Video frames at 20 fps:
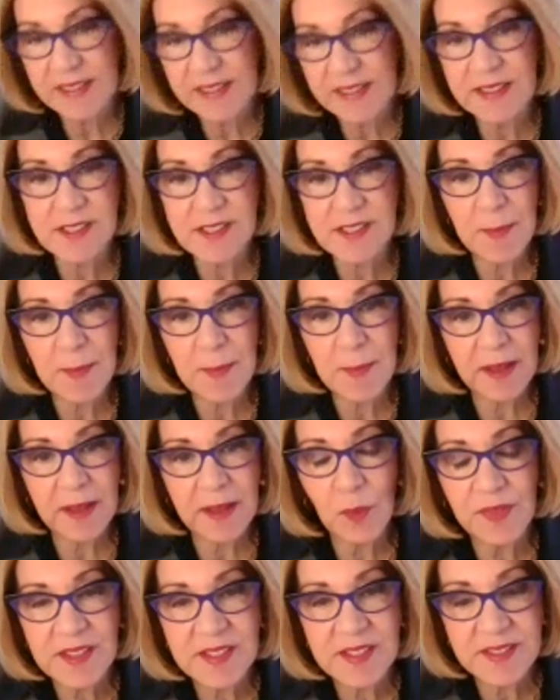you think is the
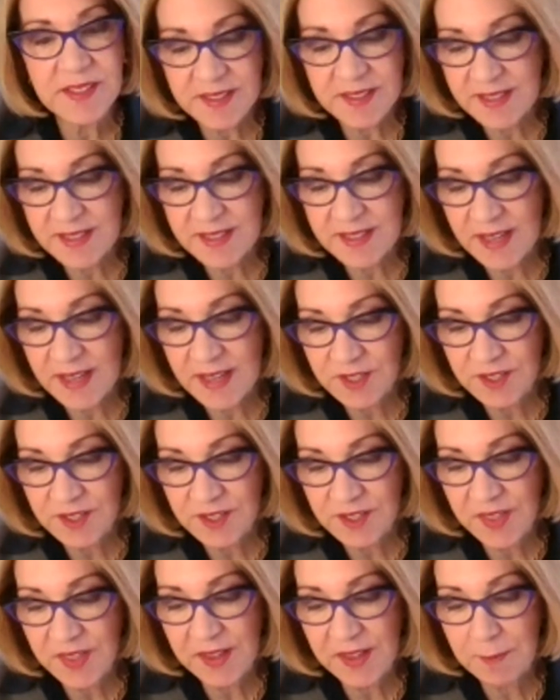biggest mistake
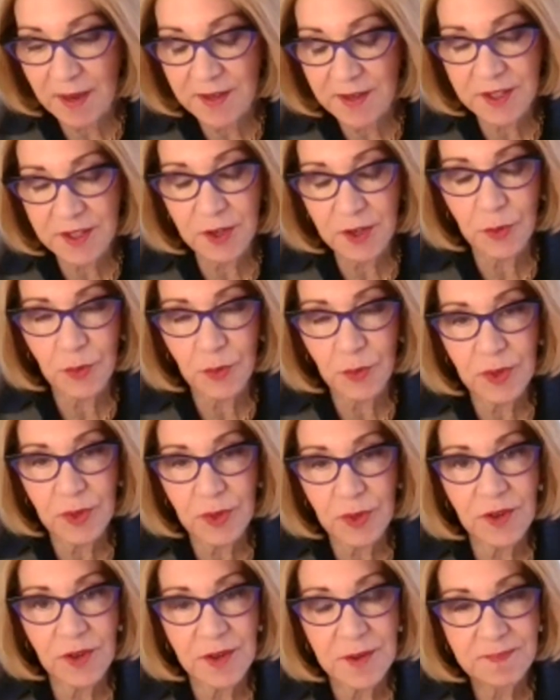that teens make
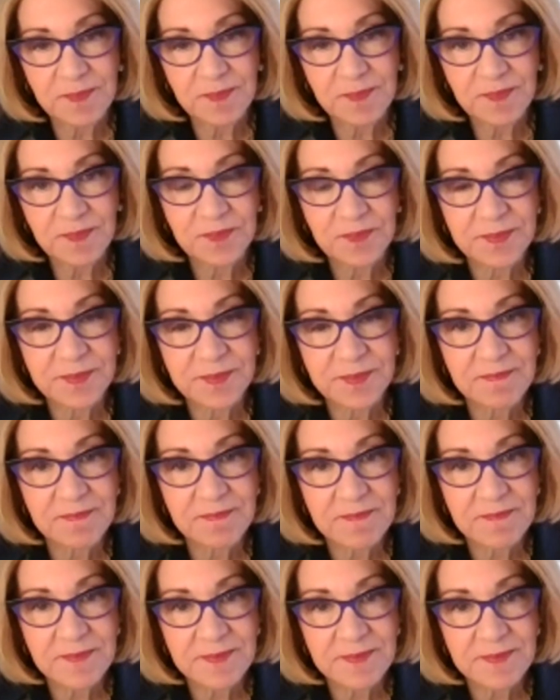when they sit down
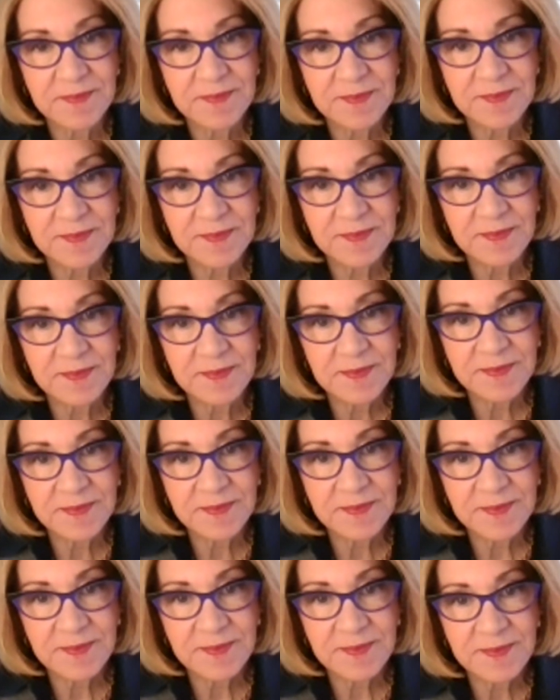to think about a
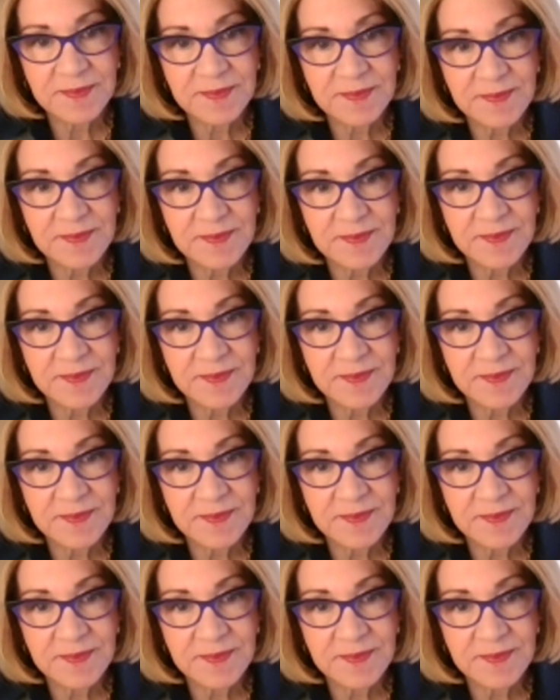career?